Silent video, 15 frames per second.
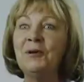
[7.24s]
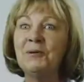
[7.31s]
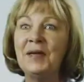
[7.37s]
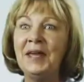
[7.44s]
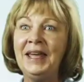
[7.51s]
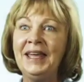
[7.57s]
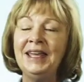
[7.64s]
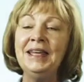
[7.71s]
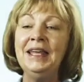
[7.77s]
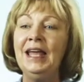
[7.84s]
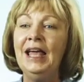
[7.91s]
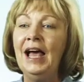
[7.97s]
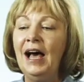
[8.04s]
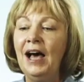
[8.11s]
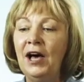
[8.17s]
Okay.
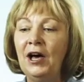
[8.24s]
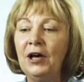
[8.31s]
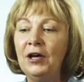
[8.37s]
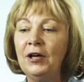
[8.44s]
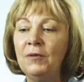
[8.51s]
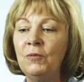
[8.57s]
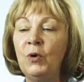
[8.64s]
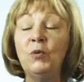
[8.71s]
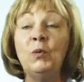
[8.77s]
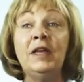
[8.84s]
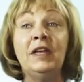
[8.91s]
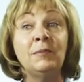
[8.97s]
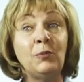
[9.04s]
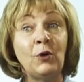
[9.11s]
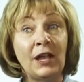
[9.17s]
Well,
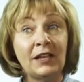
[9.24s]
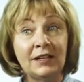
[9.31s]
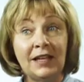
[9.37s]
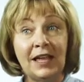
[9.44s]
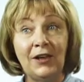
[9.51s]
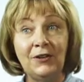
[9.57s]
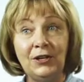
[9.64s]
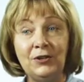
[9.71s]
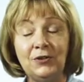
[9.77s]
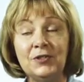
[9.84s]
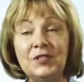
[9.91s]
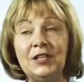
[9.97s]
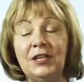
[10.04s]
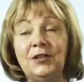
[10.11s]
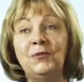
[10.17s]
we at Bracken County
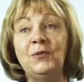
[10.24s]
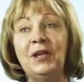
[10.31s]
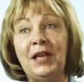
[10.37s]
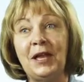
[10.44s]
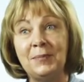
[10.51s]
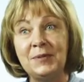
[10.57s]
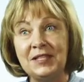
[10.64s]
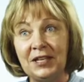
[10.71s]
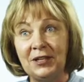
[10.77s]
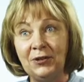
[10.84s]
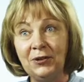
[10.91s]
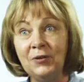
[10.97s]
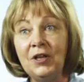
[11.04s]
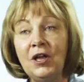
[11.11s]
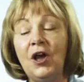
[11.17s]
Nursing and Rehab
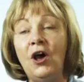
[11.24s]
Center